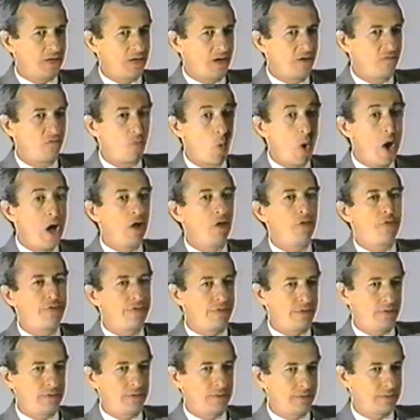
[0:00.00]
of
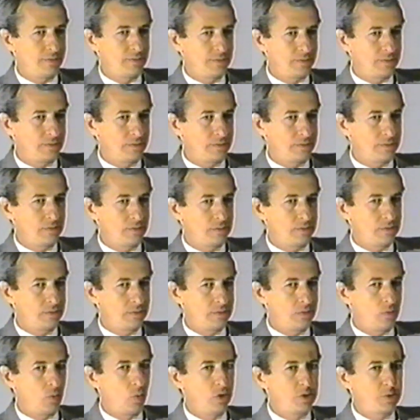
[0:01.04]
wealth
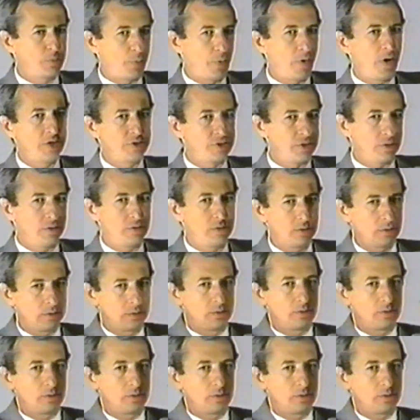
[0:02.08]
was present.